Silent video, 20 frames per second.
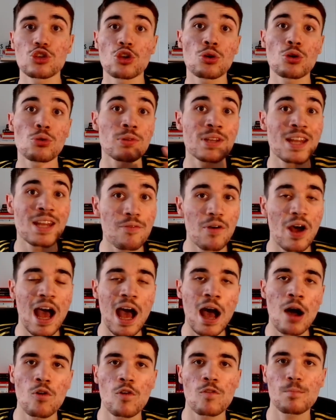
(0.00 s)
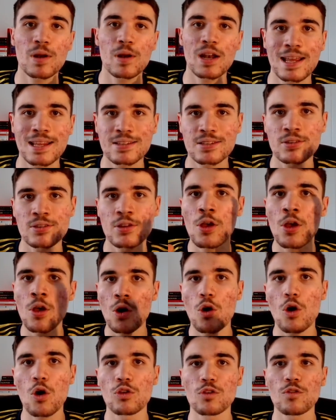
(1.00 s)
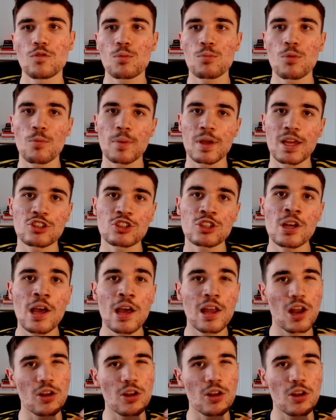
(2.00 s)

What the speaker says: So you're never out of place on the football pitch.